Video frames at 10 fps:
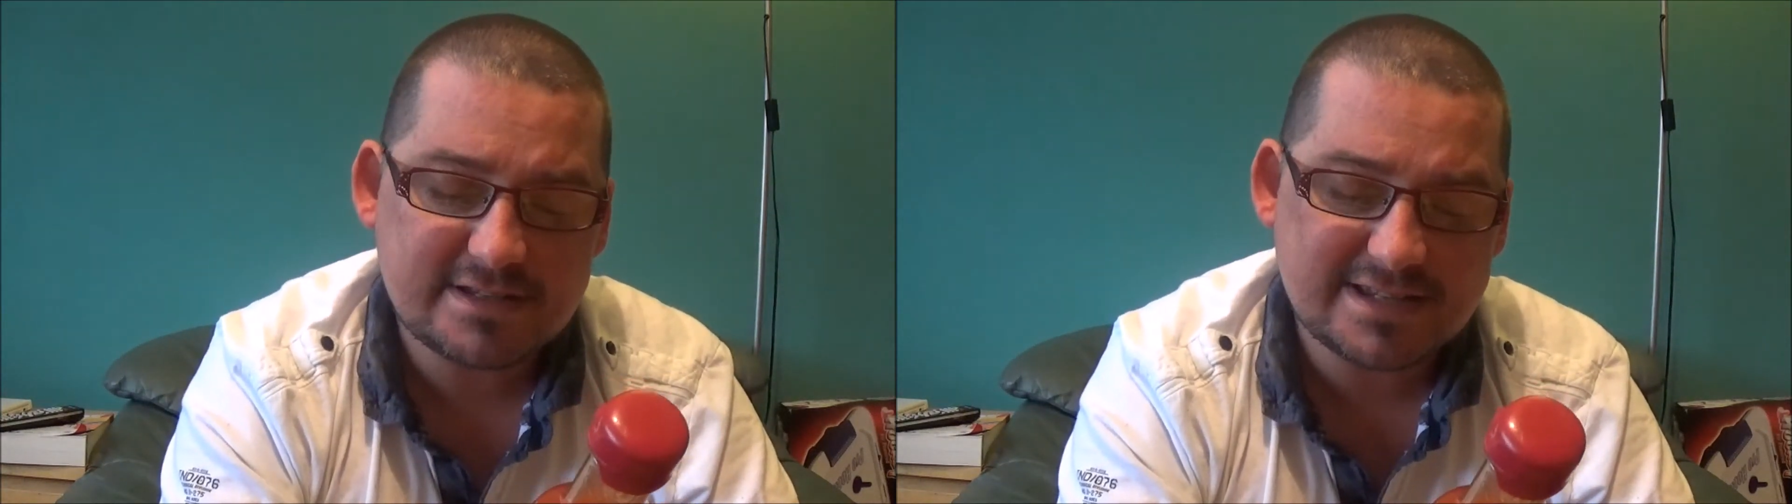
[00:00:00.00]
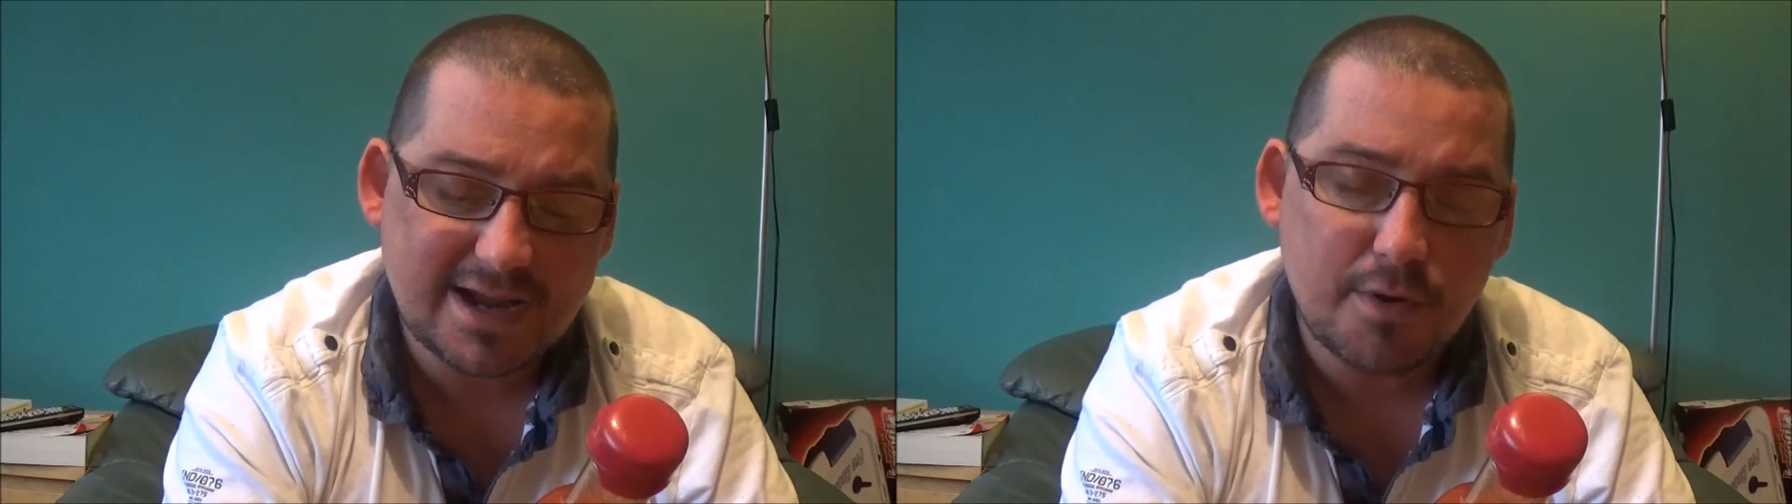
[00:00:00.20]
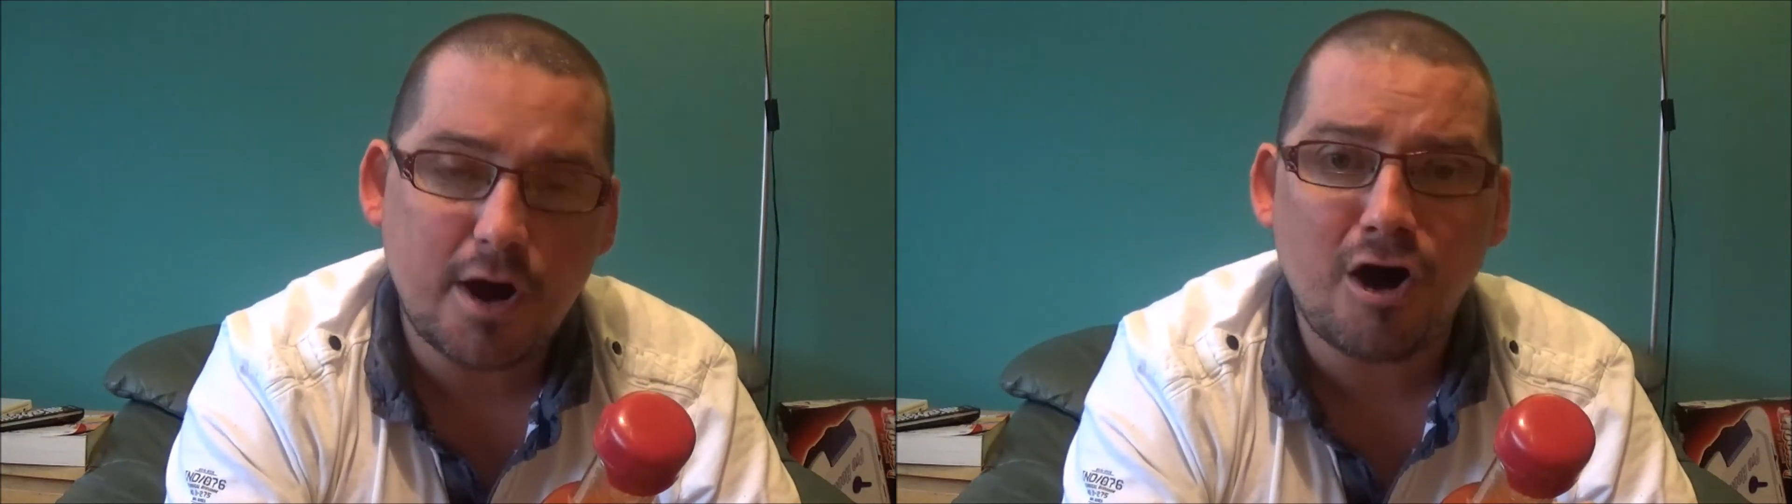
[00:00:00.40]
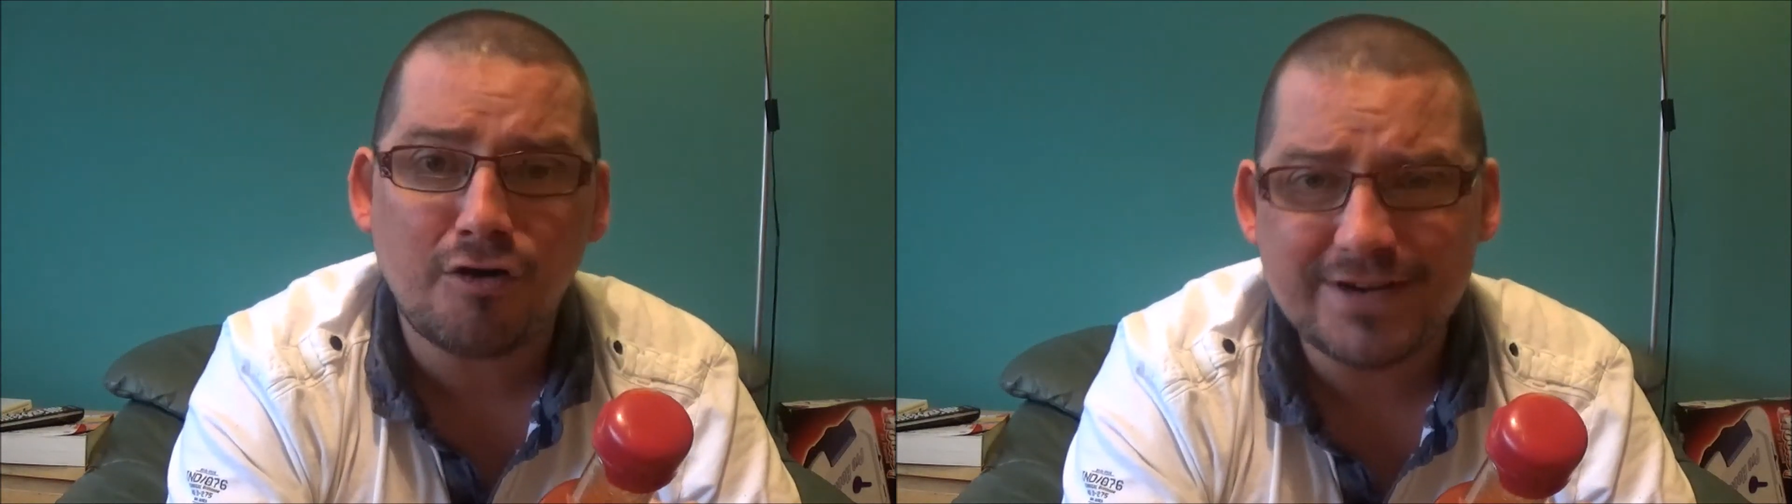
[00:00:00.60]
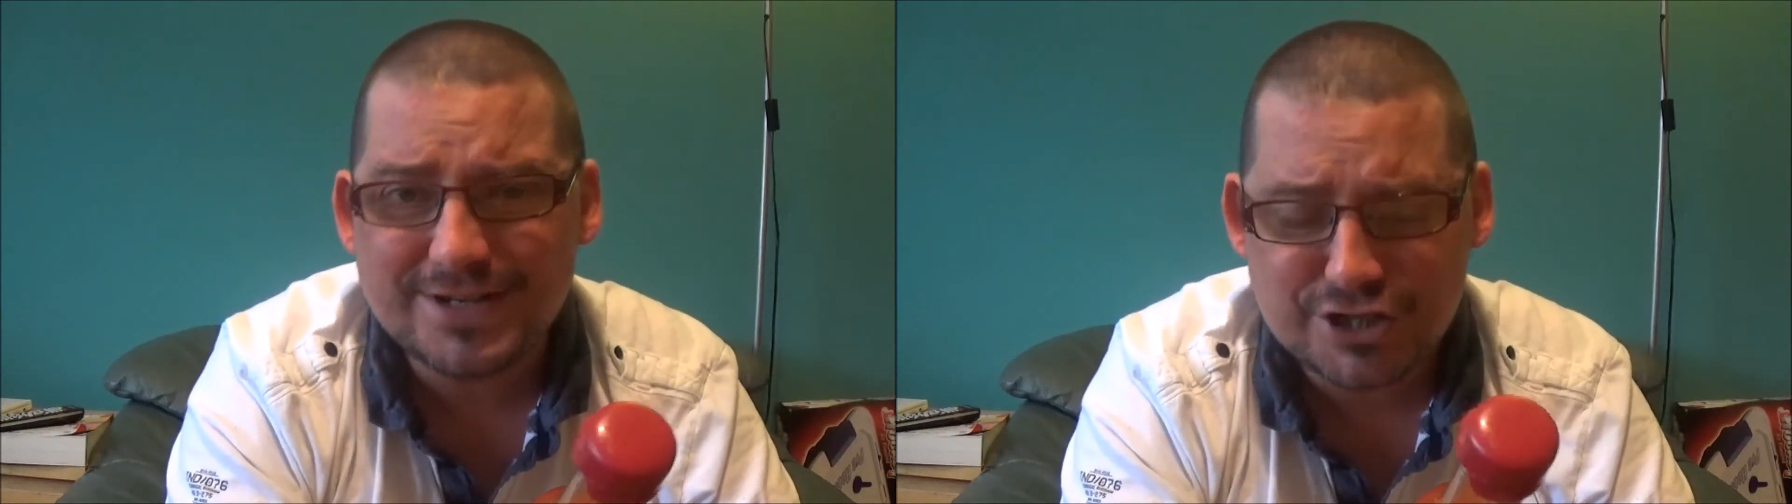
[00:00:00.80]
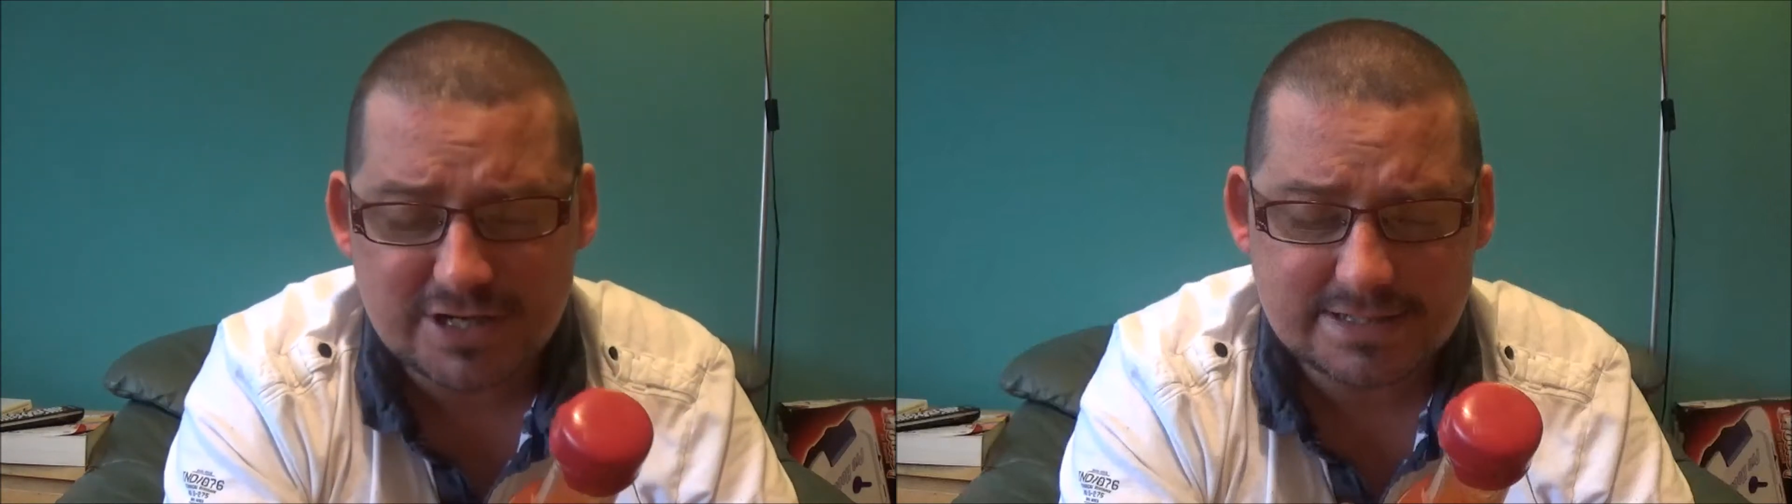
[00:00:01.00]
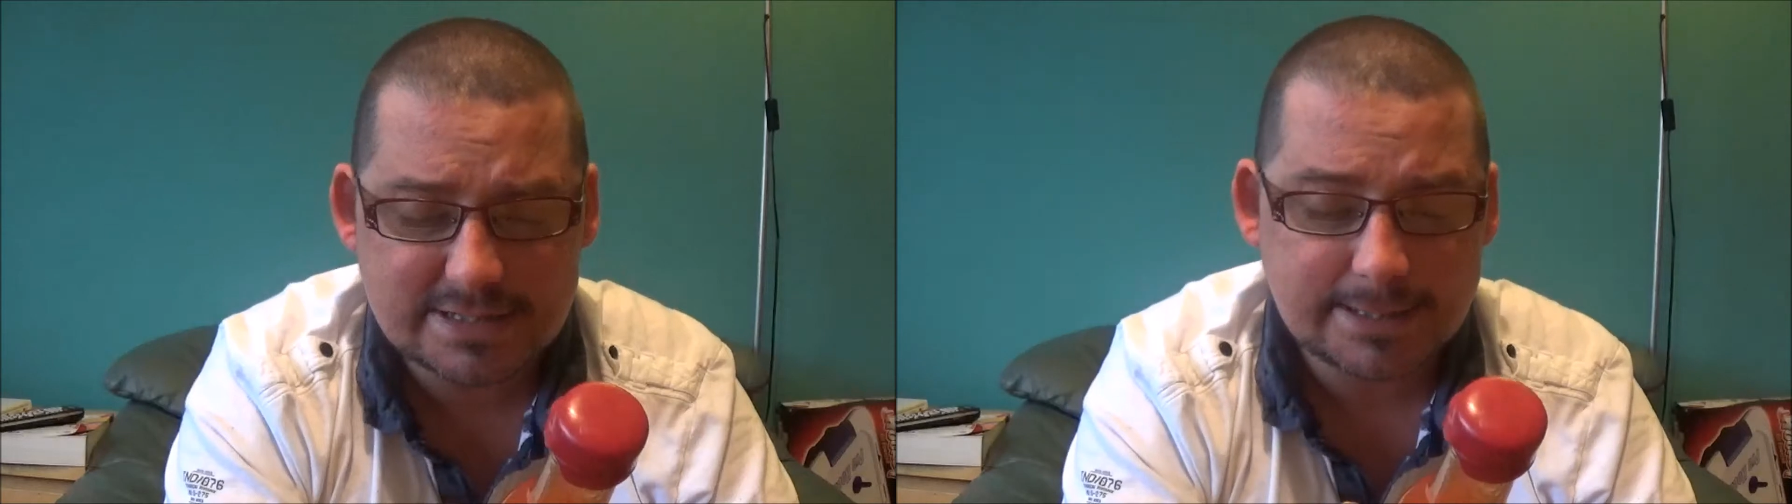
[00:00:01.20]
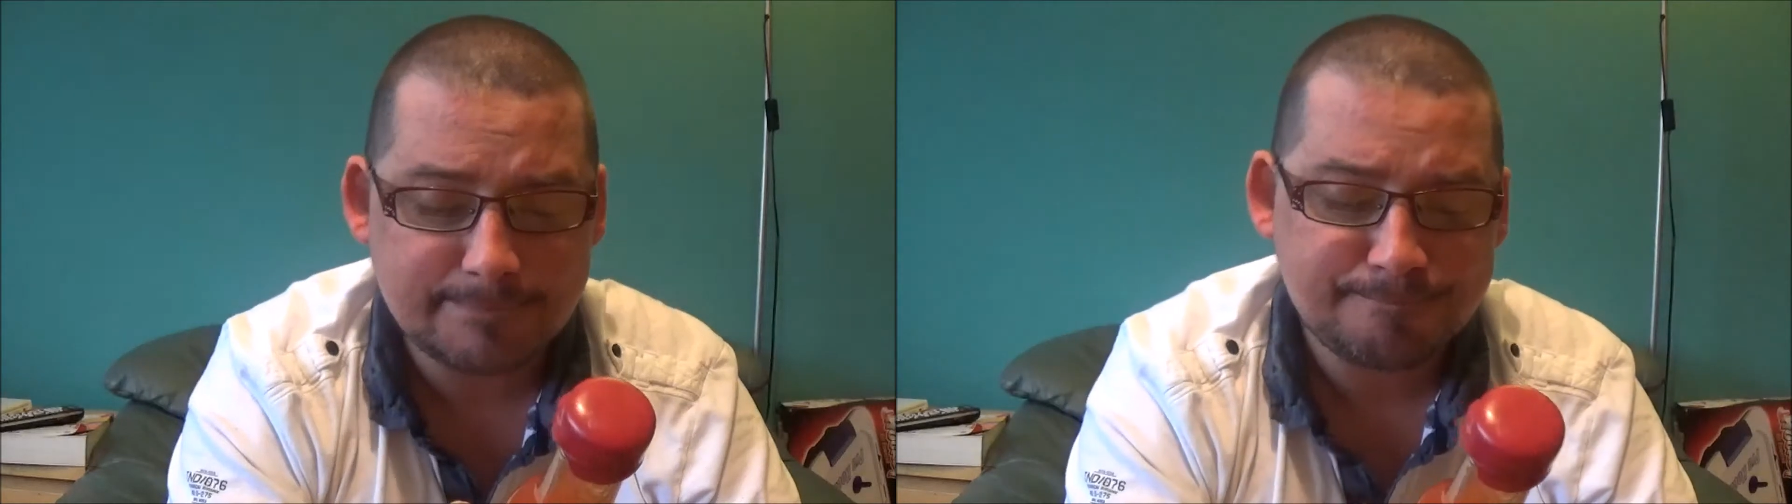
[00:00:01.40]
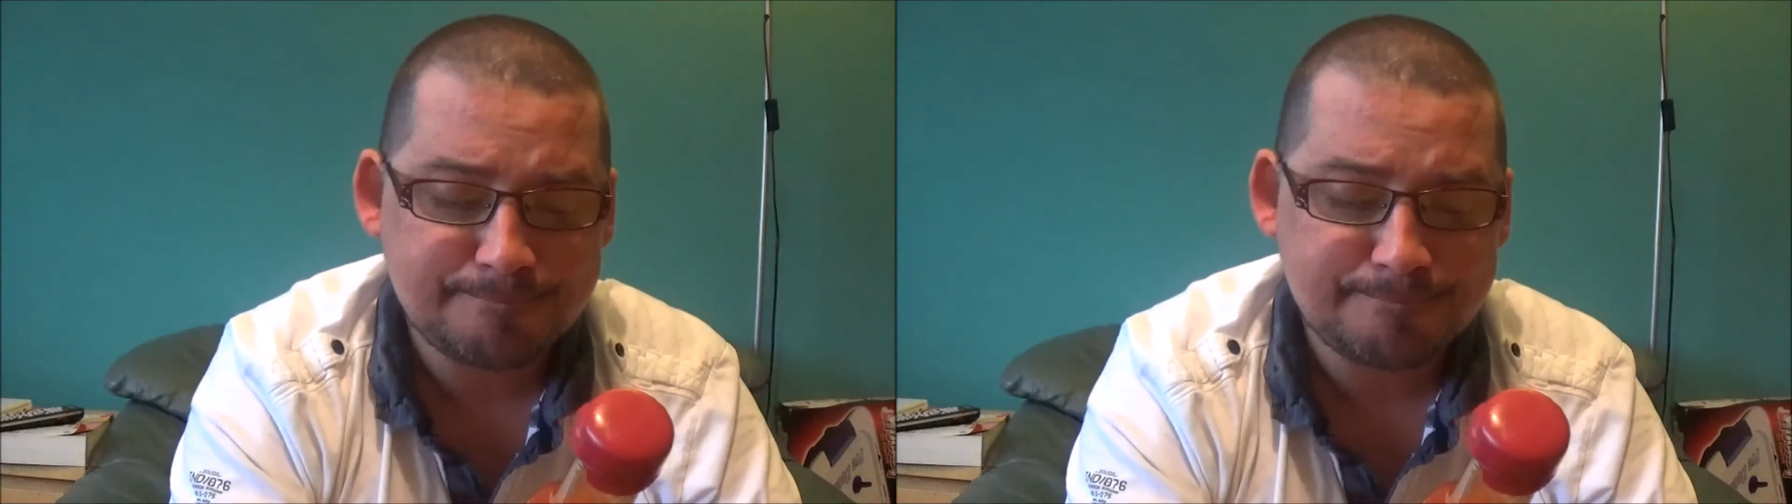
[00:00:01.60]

sour oranges,